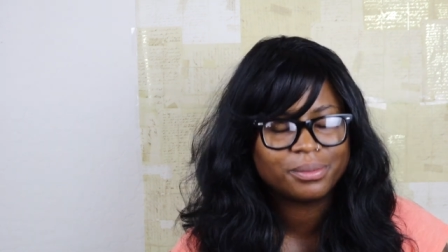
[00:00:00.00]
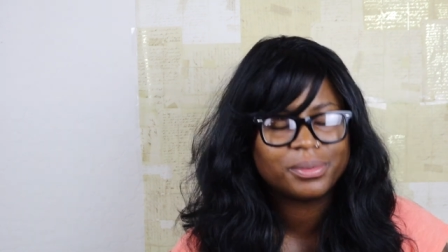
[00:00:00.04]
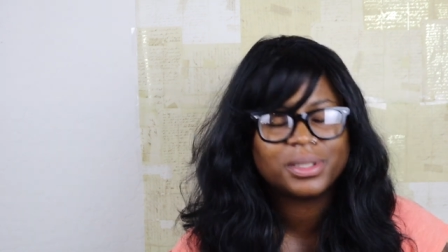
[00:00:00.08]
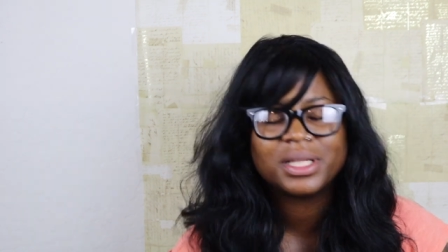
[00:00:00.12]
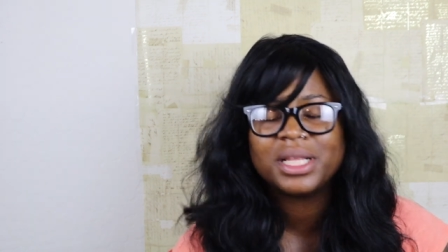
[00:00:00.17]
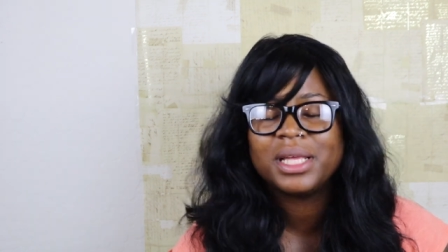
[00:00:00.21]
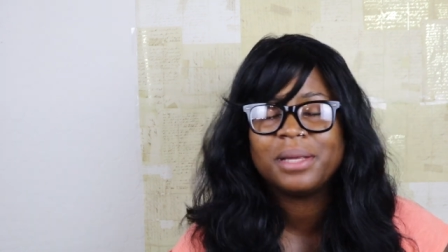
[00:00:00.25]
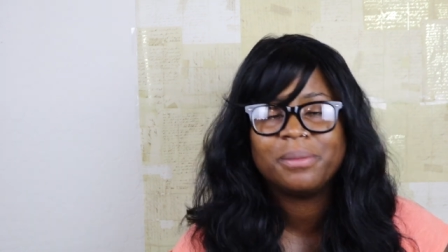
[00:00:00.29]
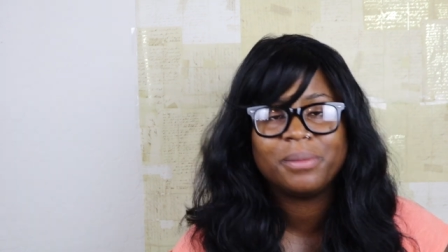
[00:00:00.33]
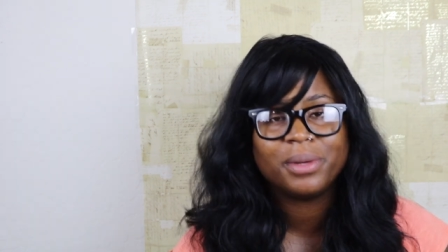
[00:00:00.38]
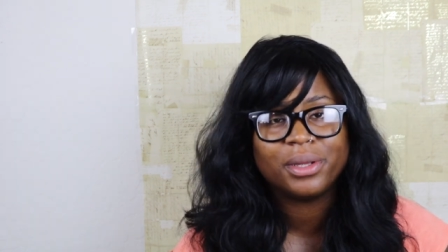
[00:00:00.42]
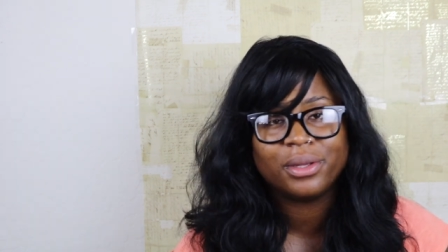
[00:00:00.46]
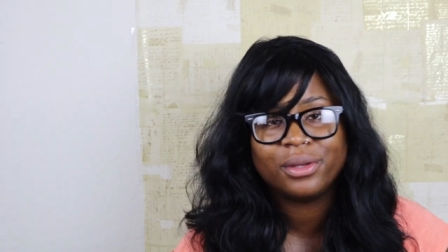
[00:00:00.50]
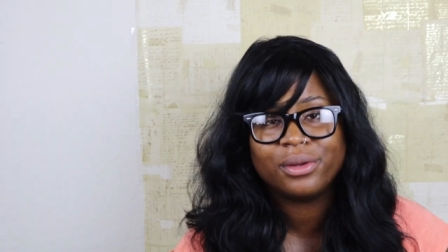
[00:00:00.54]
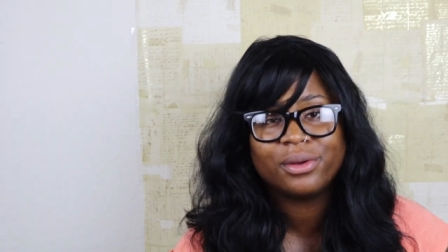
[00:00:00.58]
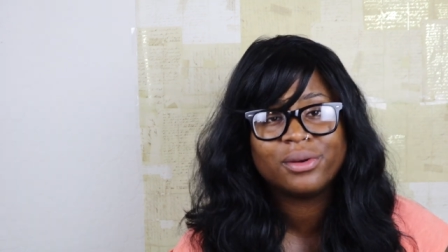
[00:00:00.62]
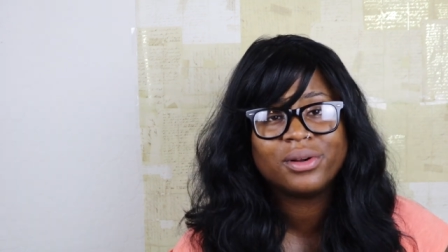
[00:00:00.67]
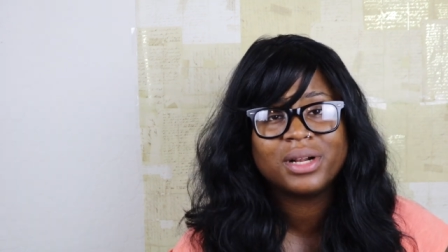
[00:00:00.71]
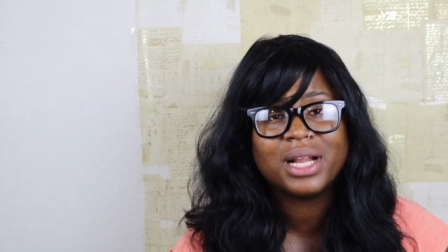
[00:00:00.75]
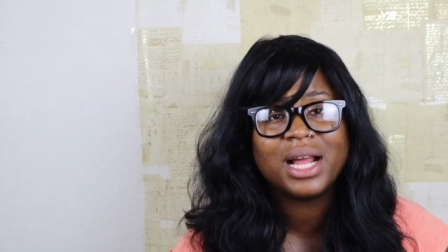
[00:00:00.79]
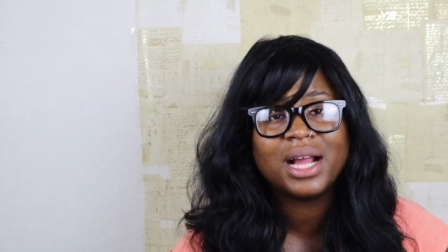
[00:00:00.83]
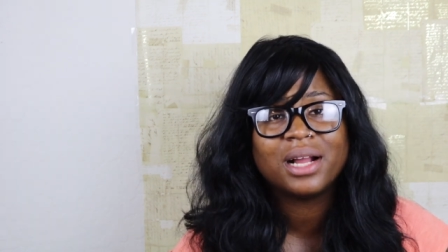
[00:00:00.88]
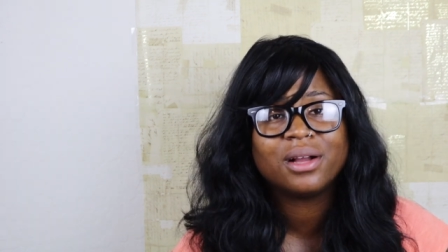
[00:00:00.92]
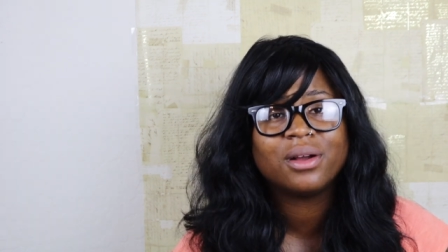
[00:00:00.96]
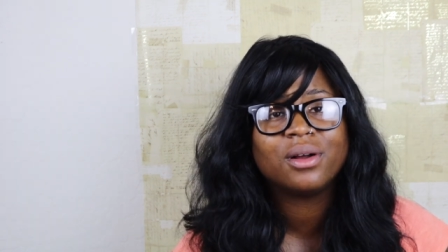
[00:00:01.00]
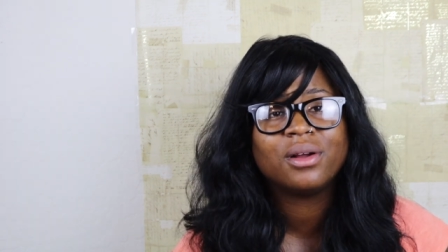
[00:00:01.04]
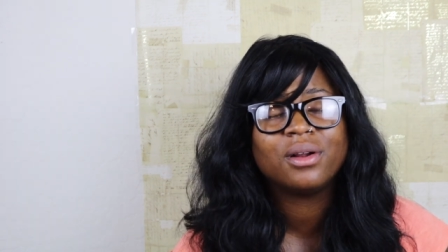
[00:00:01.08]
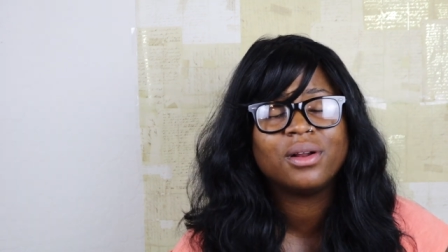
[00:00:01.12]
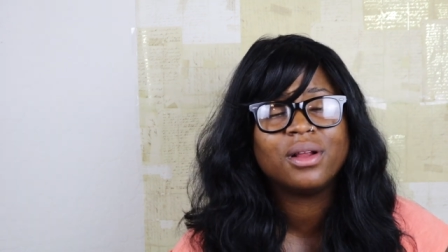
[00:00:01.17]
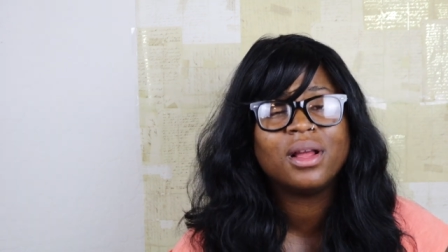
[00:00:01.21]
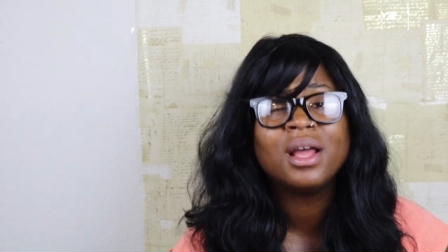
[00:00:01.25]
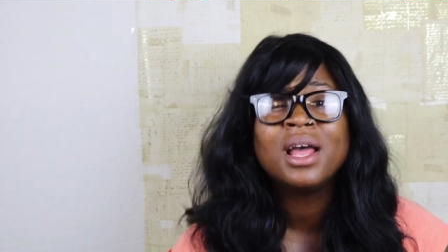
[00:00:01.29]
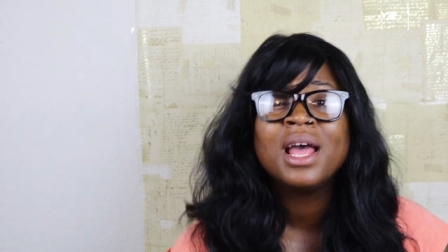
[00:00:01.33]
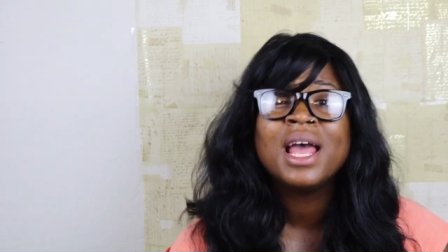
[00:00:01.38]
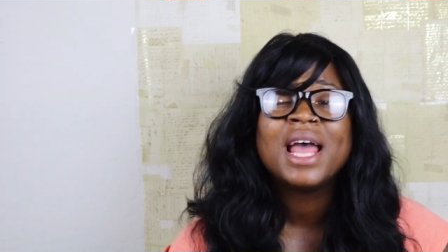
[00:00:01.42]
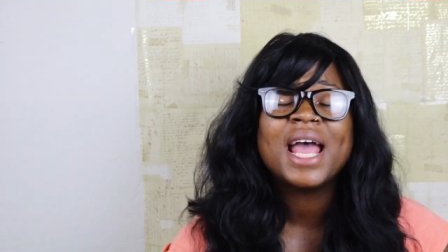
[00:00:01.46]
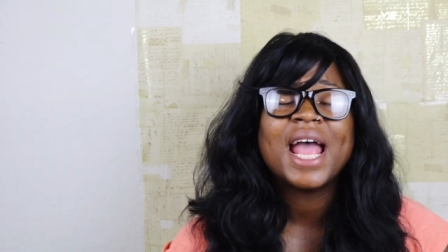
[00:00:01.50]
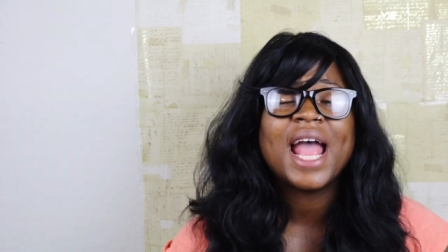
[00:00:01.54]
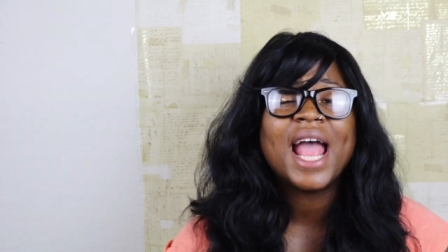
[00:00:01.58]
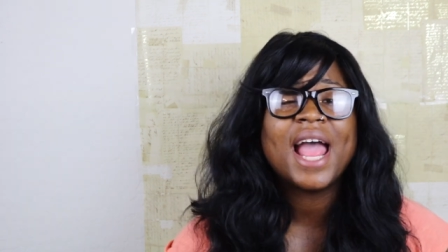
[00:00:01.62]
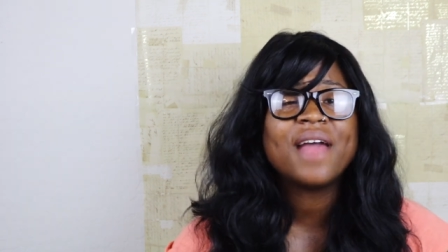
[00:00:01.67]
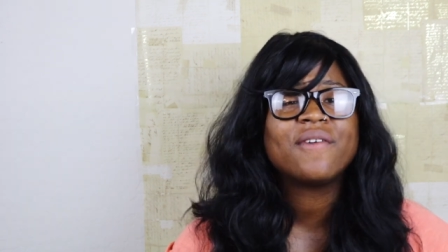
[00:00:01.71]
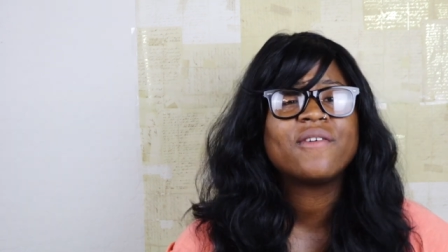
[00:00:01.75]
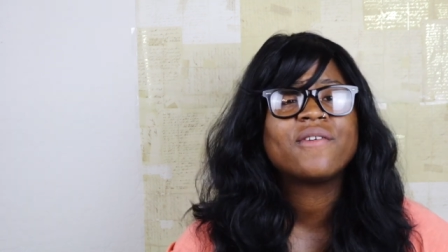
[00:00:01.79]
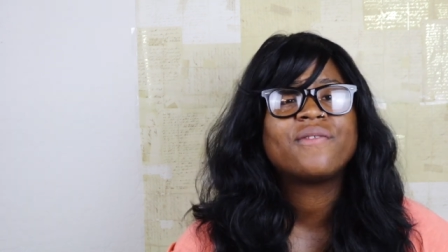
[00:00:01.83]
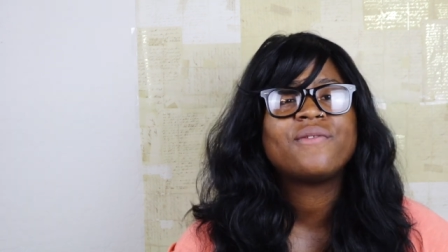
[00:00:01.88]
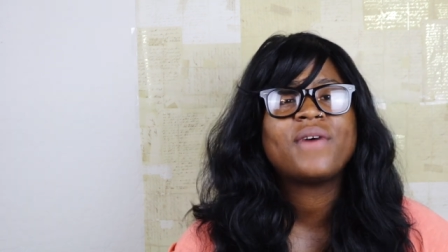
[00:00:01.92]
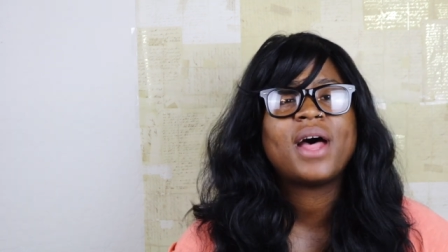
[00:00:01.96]
Believe me, you're not going to
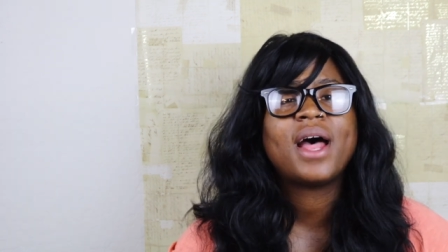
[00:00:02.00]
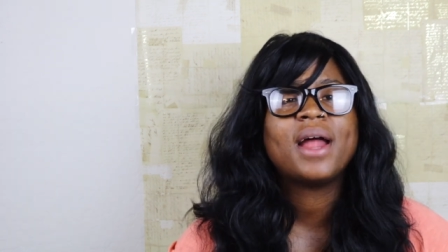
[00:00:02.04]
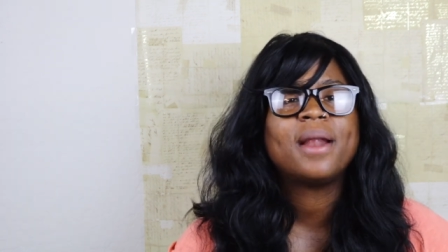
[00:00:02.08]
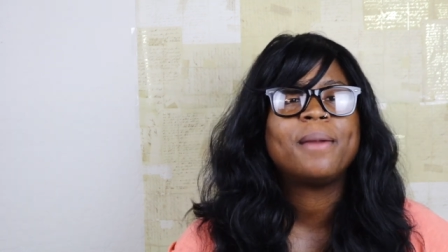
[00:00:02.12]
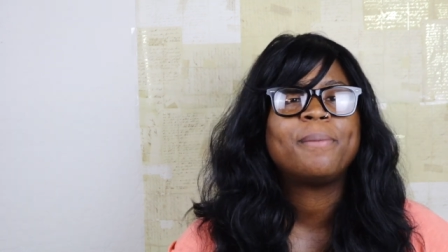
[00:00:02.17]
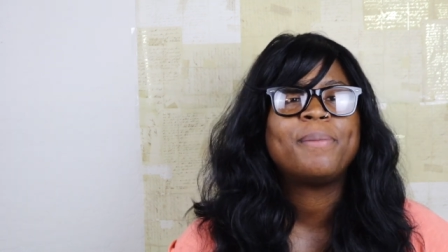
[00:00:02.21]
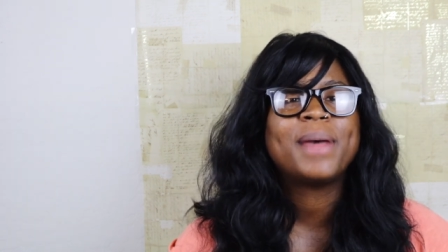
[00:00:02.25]
ever find